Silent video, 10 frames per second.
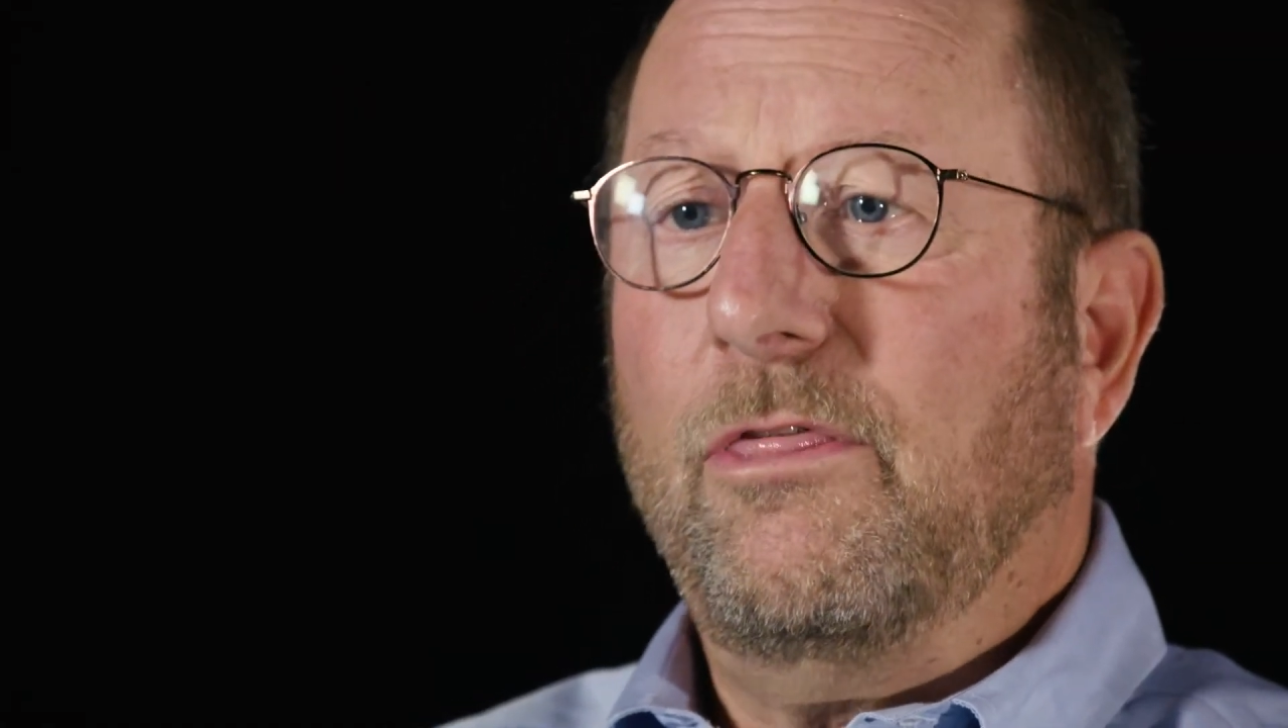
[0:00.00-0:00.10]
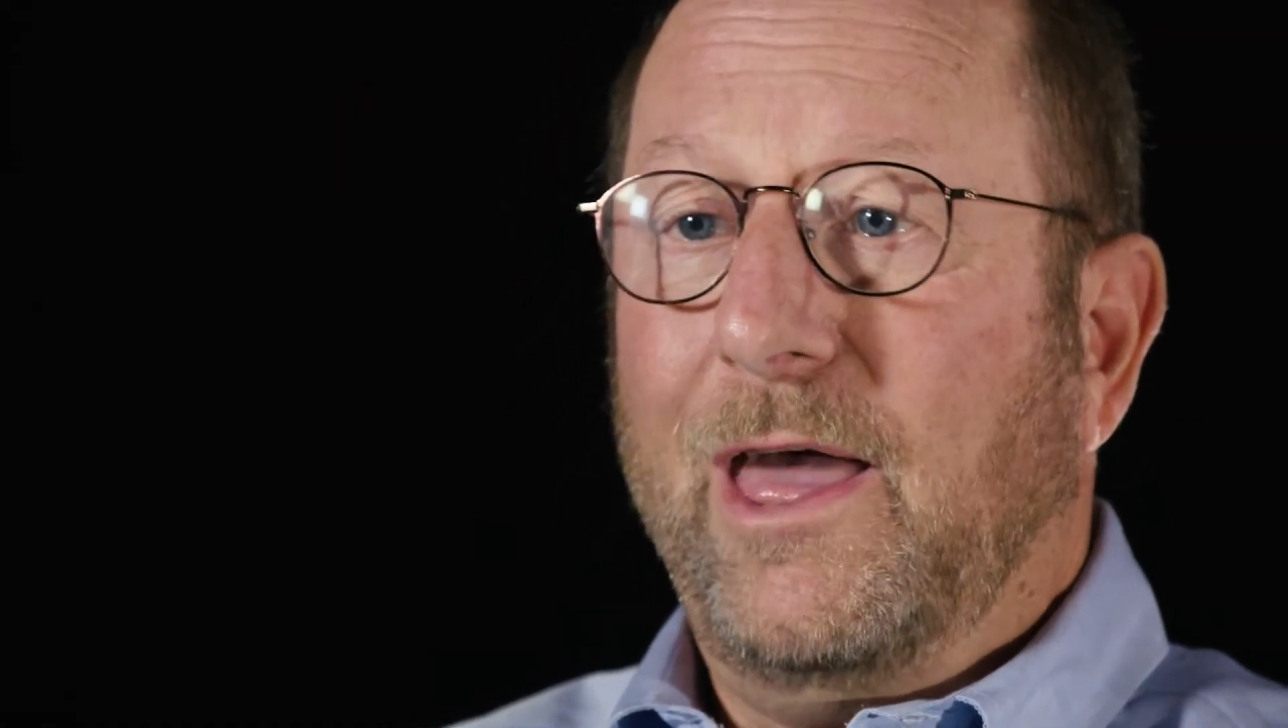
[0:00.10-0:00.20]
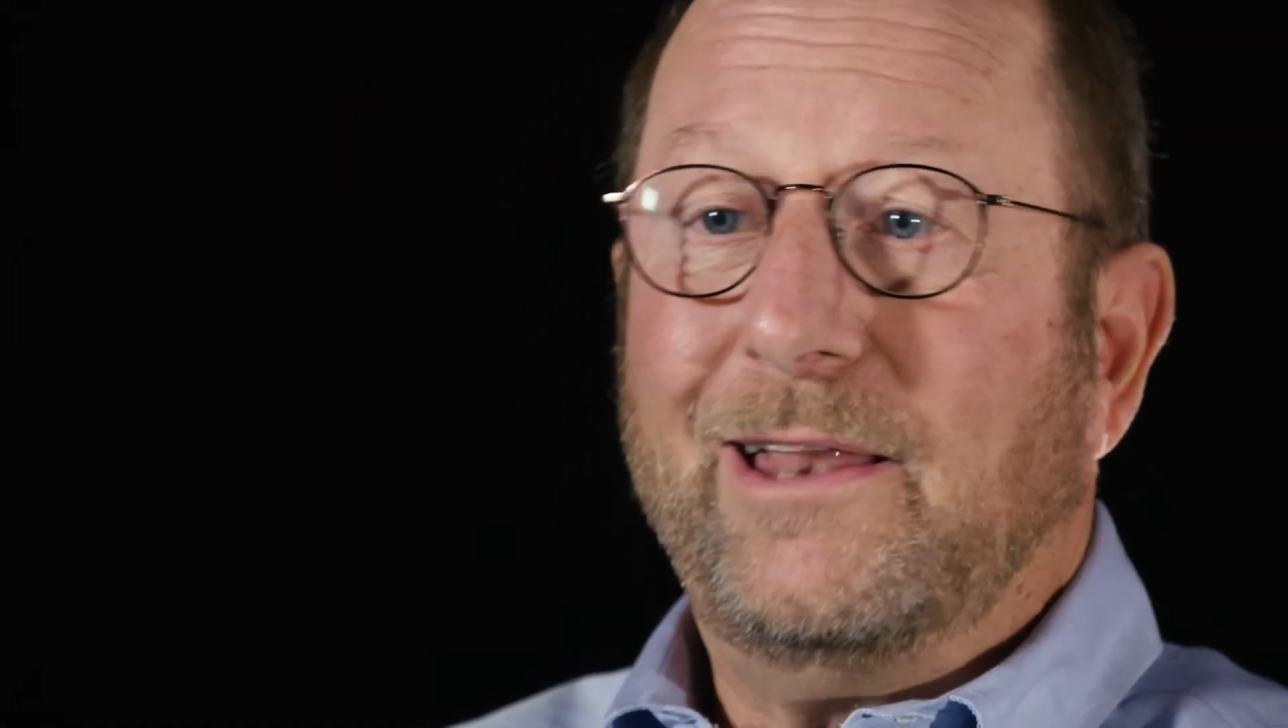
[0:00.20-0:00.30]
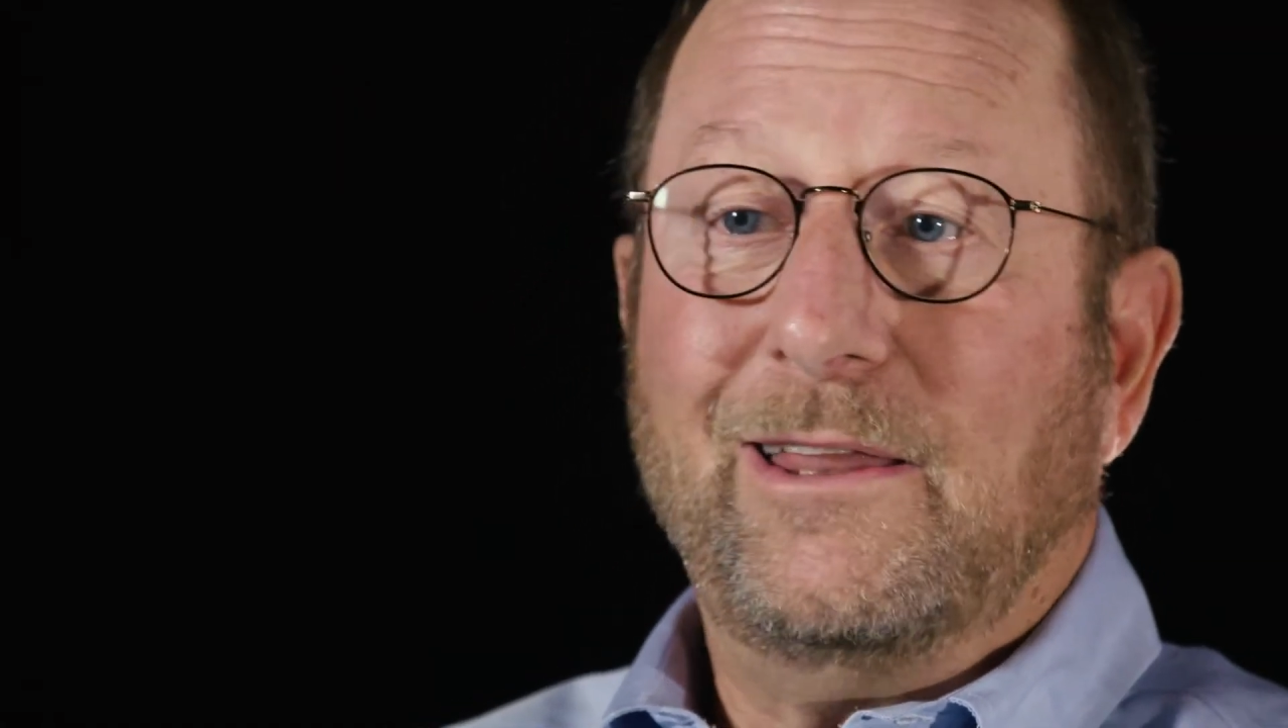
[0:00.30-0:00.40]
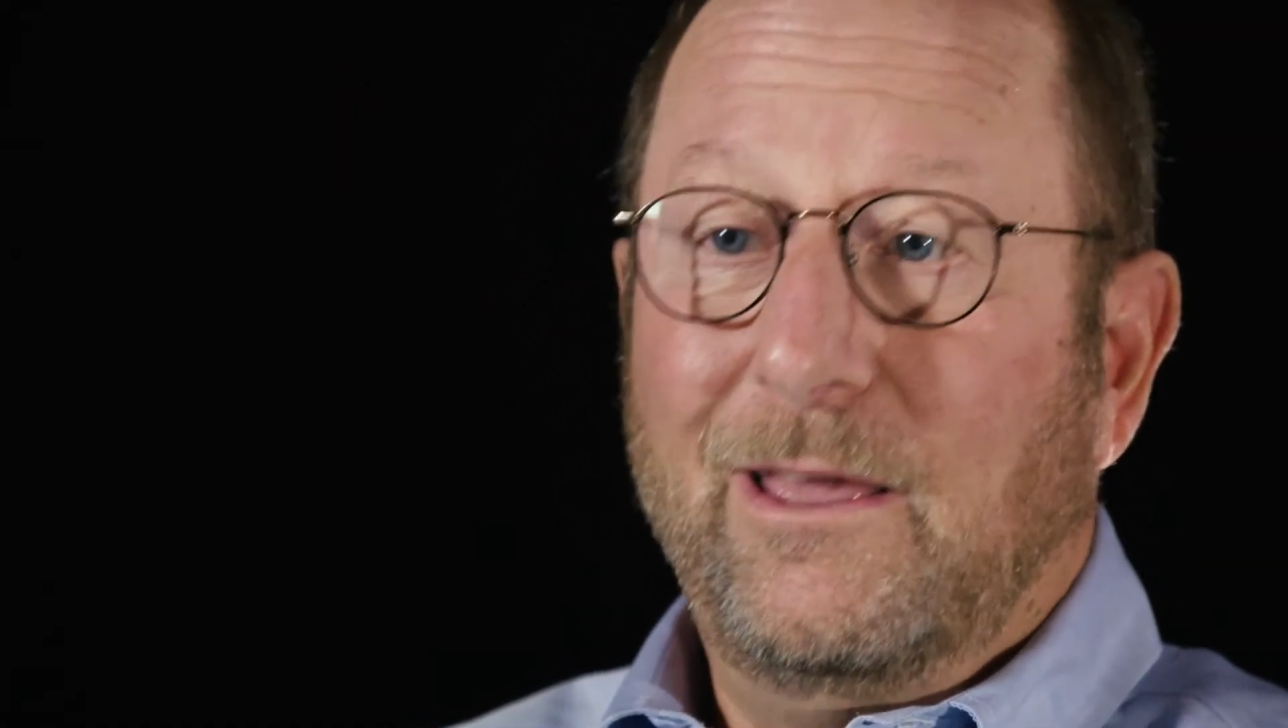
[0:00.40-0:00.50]

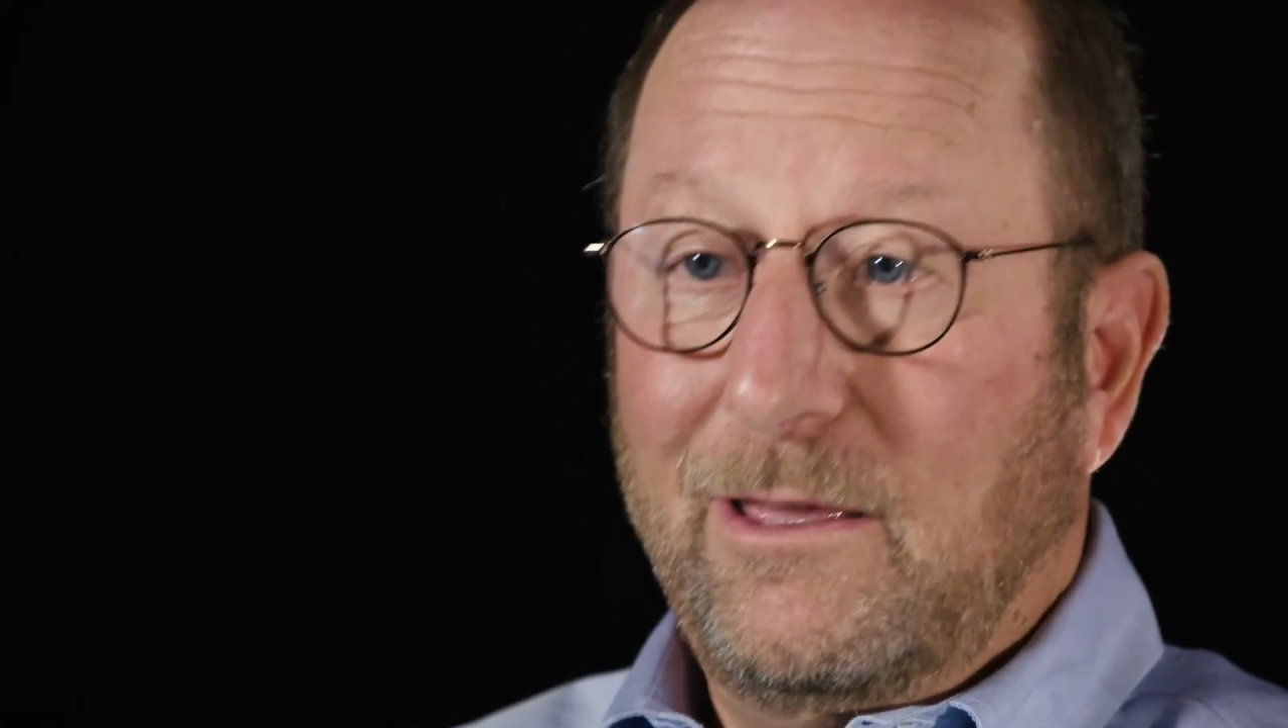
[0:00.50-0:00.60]
that